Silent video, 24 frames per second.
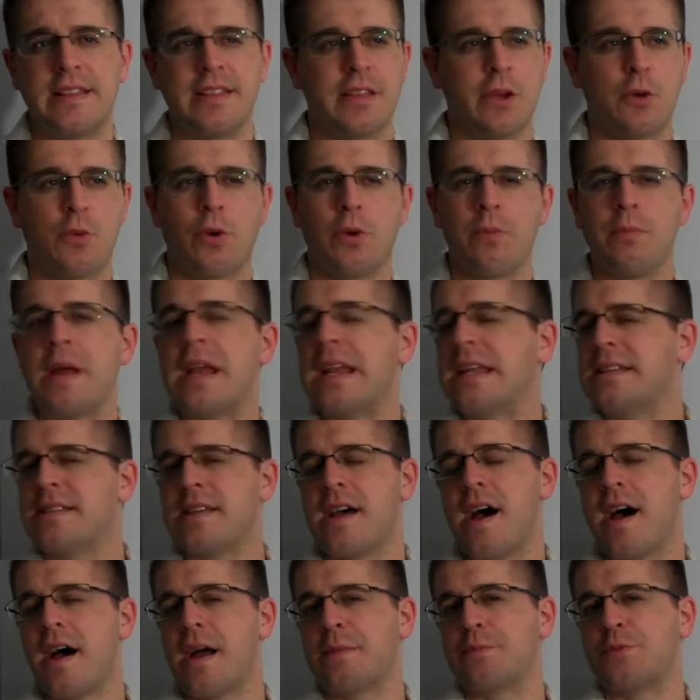there were many
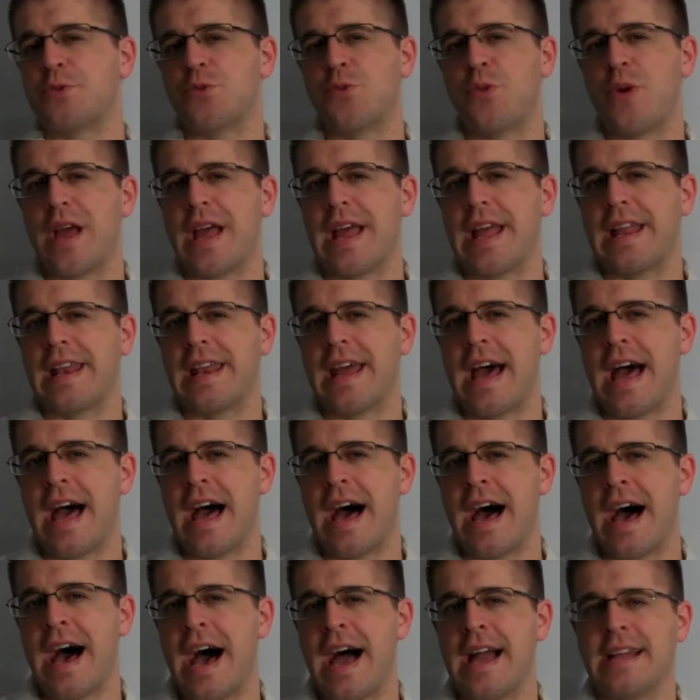times when
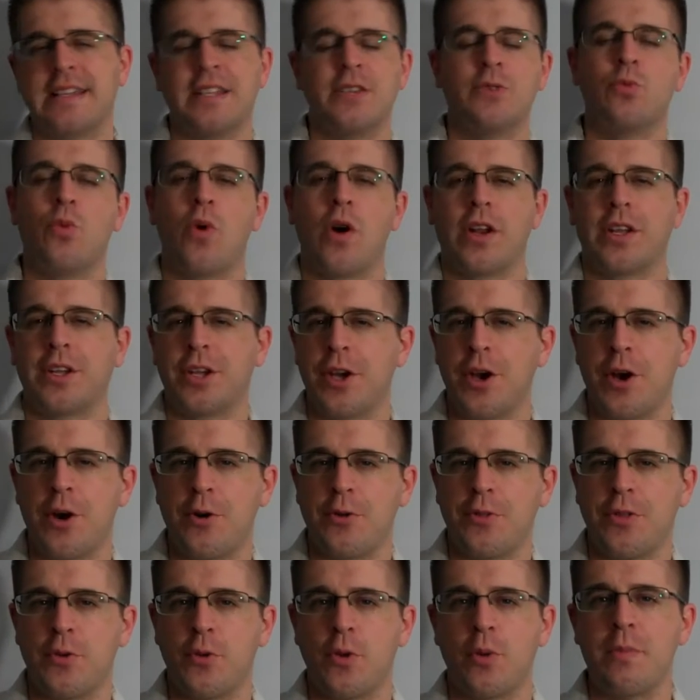I didn't want to
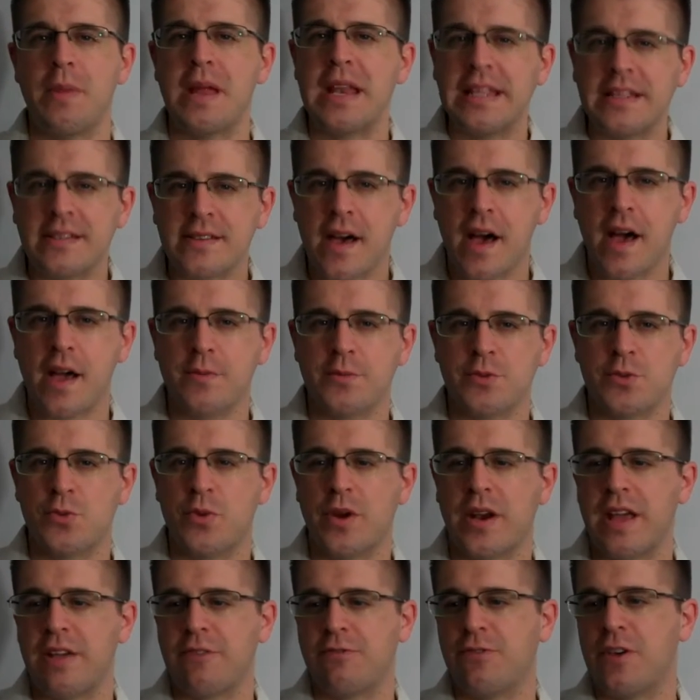go. There were many times
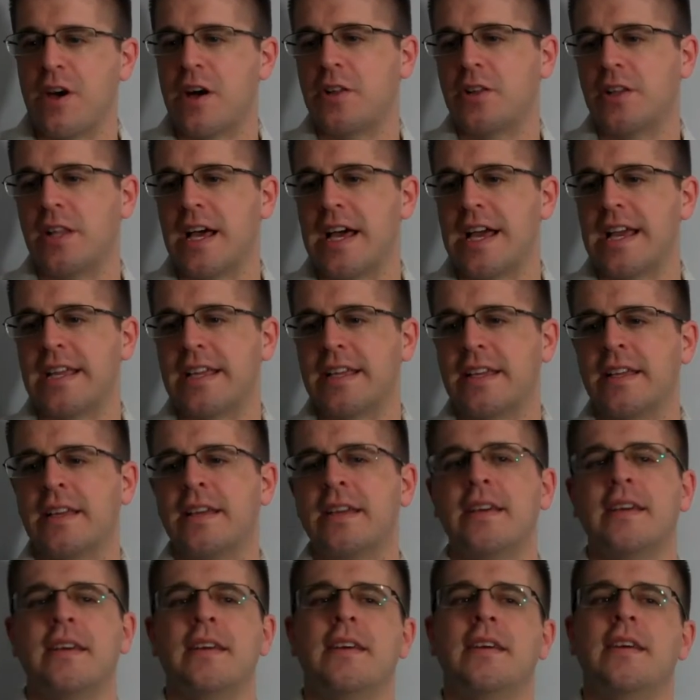when I felt like,
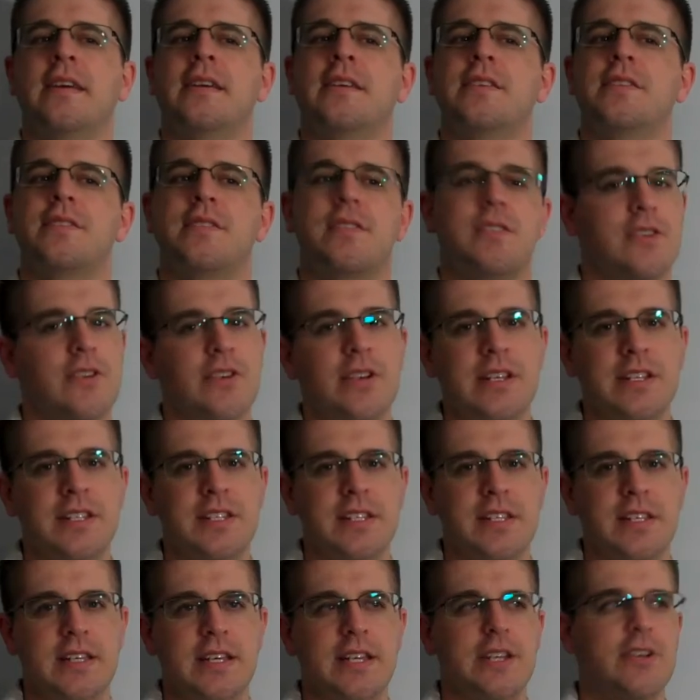
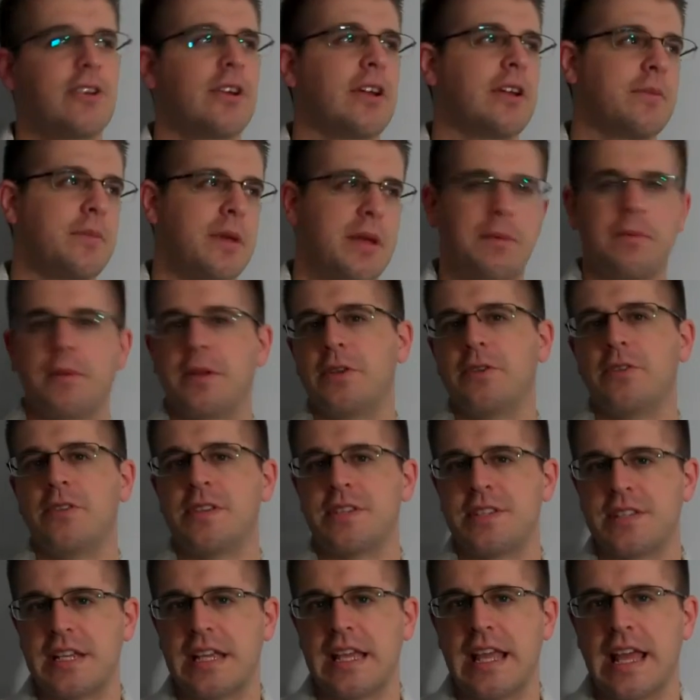seriously, you're going to make me do
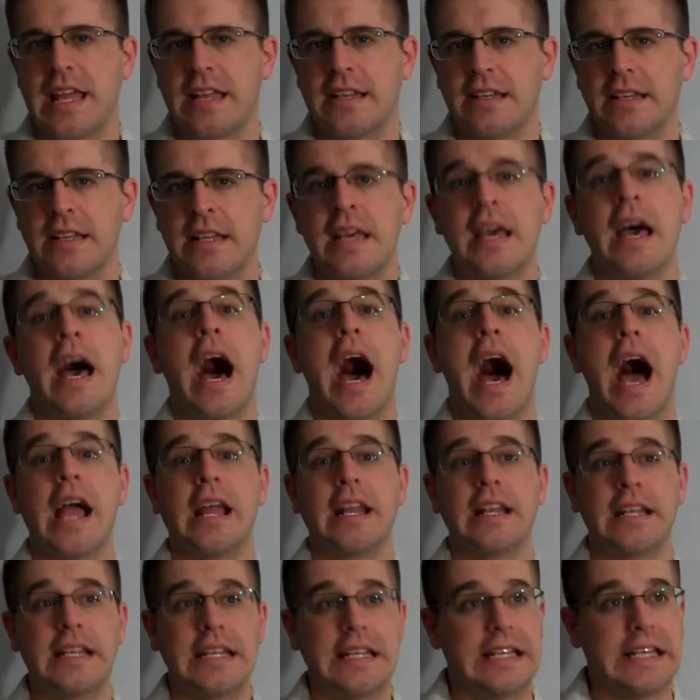this again.
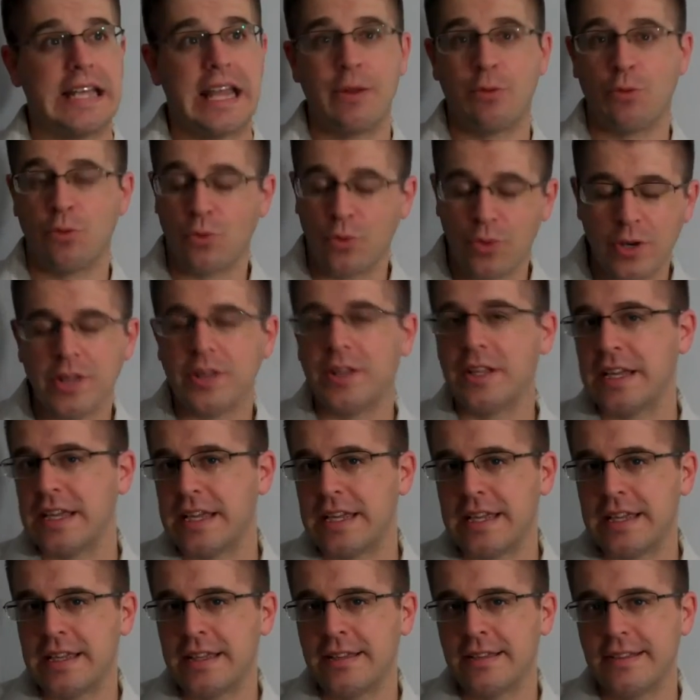I
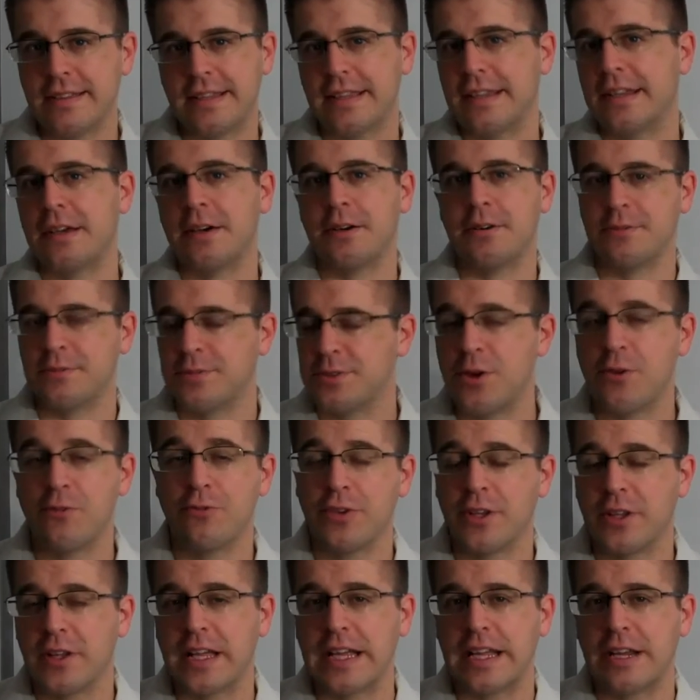really, you know, don't
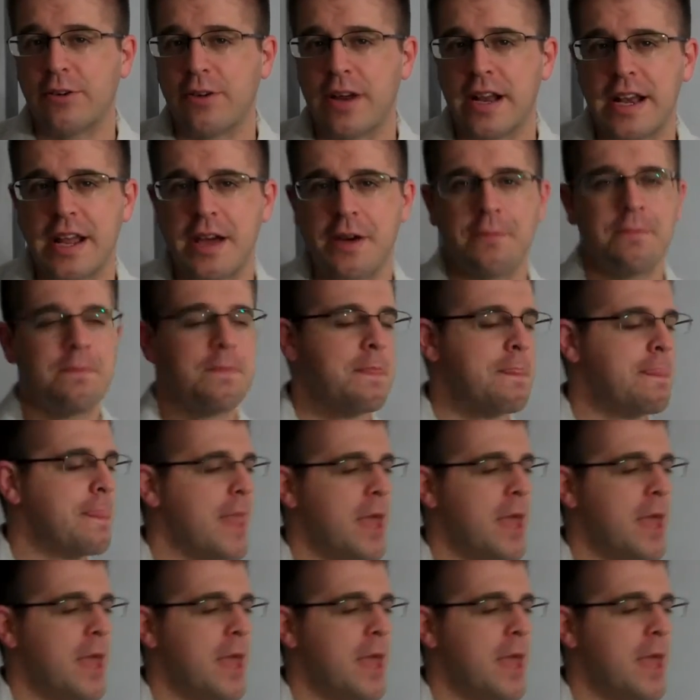feel like it right now.